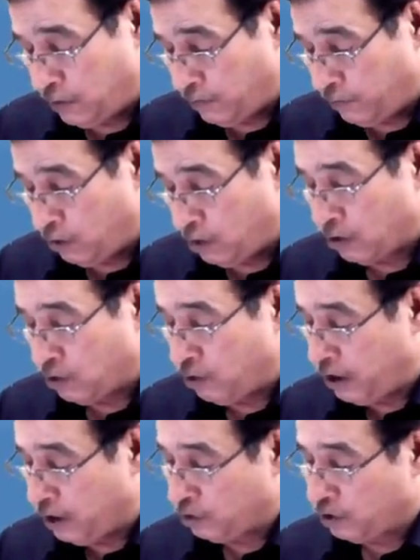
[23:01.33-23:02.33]
you are going
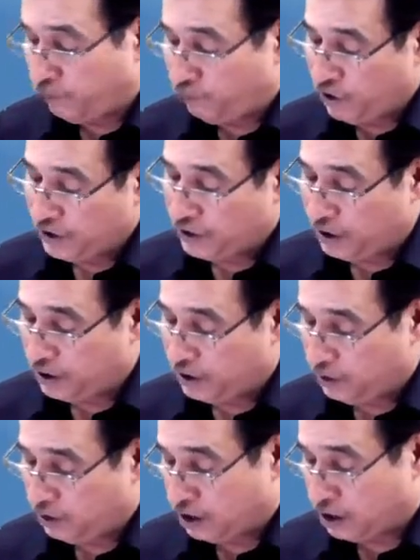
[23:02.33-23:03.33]
to reflect it
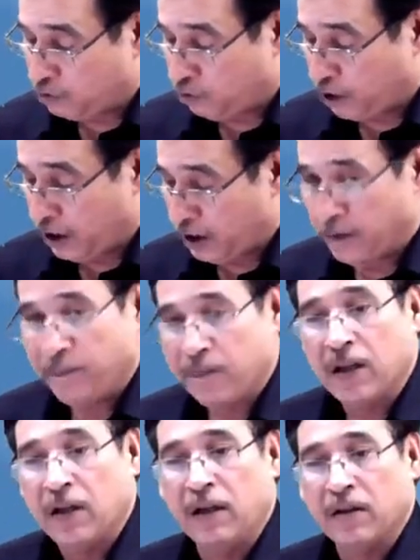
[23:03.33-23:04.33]
this way.
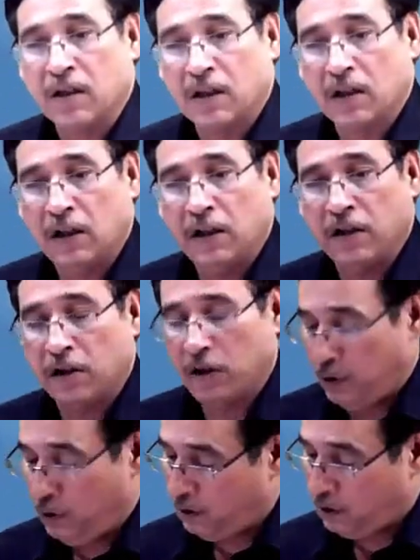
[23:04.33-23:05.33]
Is it clear to
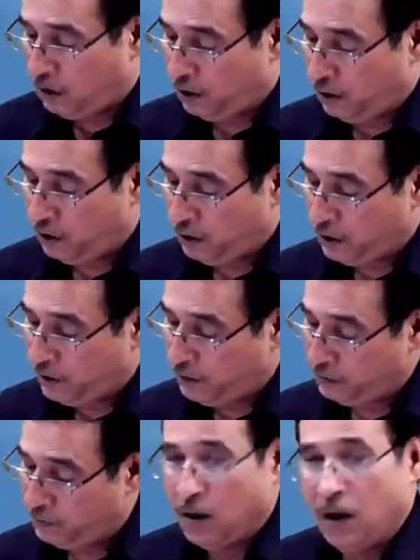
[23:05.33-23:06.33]
you or not?
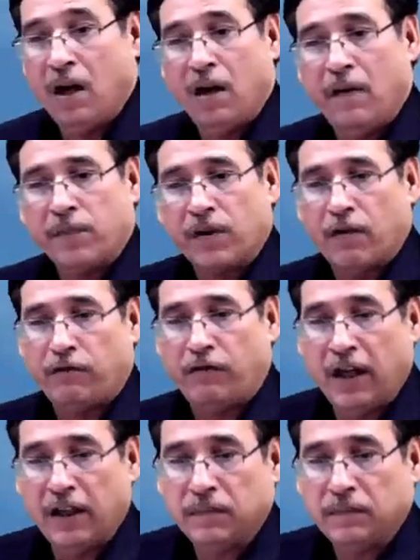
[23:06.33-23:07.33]

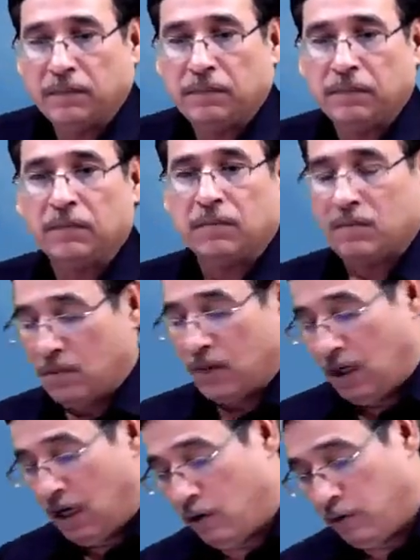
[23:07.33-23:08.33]
Fine.
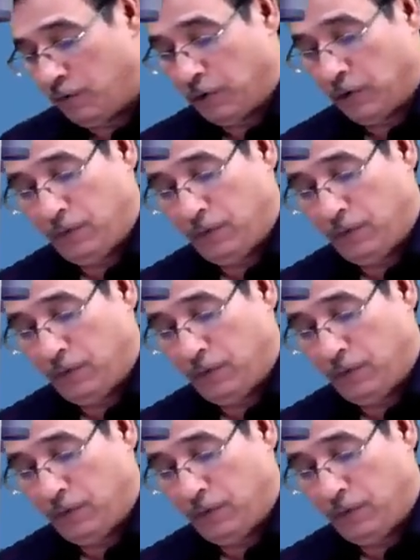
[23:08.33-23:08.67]
I hope so.